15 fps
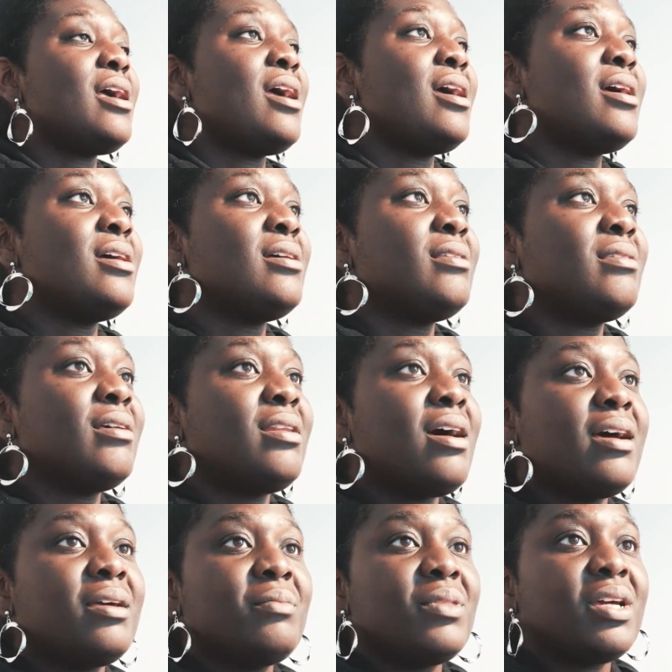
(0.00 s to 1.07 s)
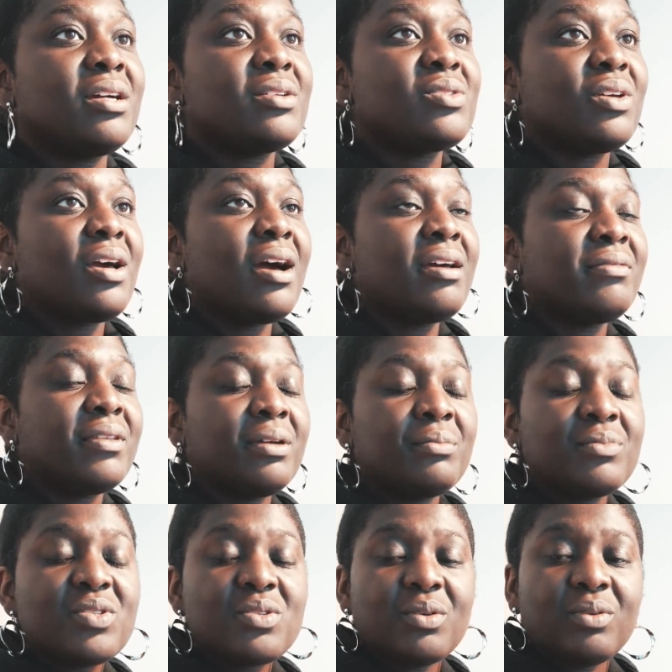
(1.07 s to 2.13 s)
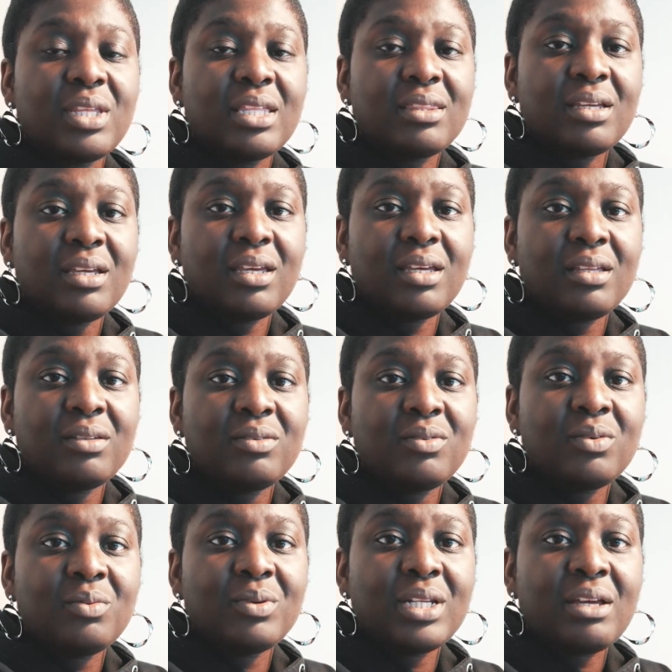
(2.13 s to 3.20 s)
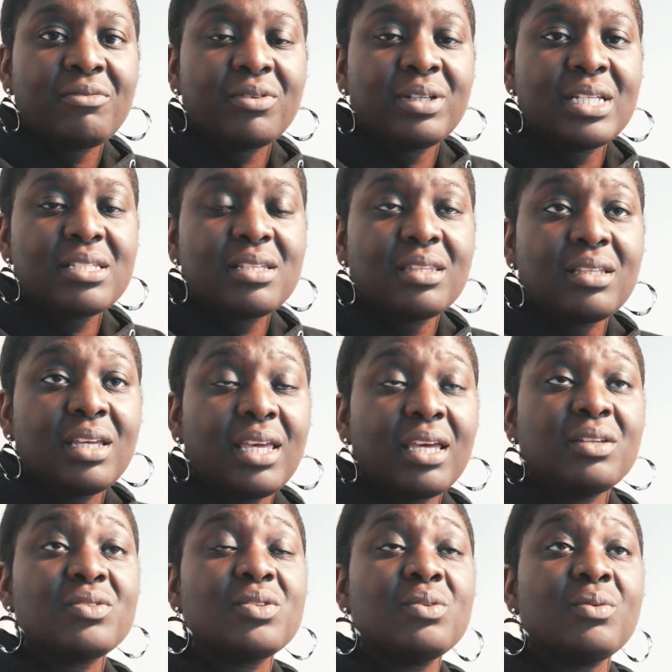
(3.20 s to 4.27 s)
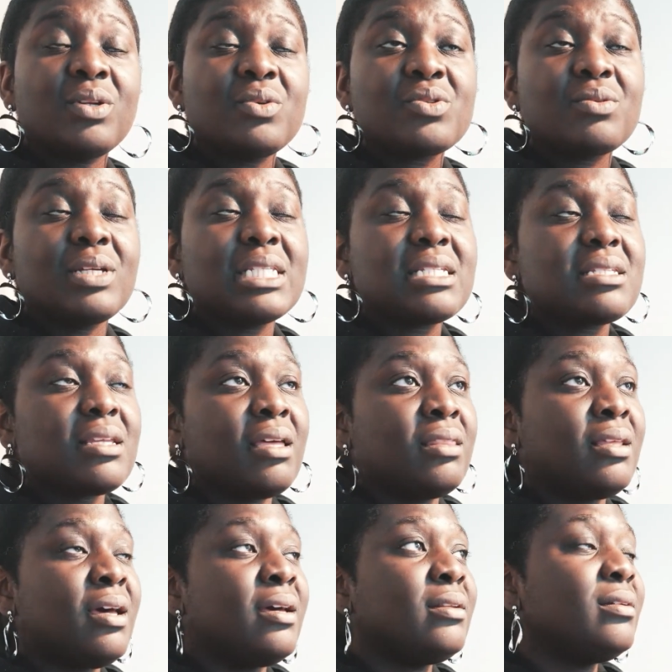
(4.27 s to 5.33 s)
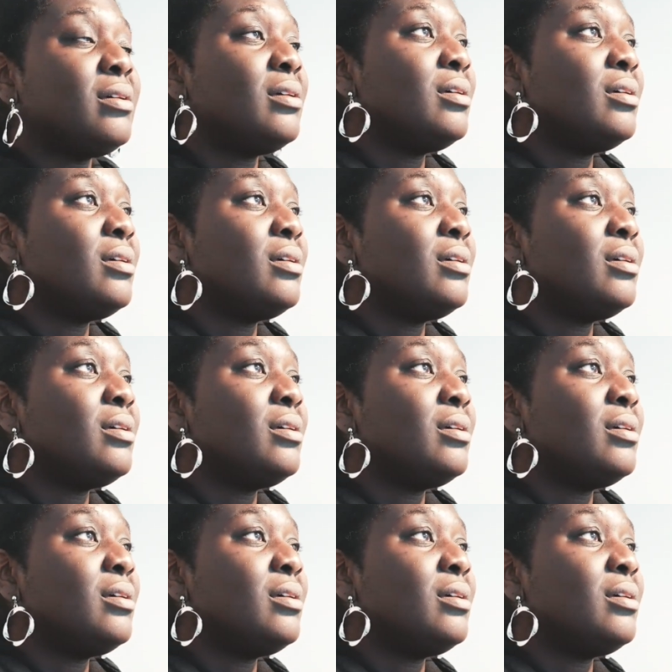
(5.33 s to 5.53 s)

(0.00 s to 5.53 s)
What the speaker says: and that I am there to guide them so that they can do whatever it is that they can do, and also understand that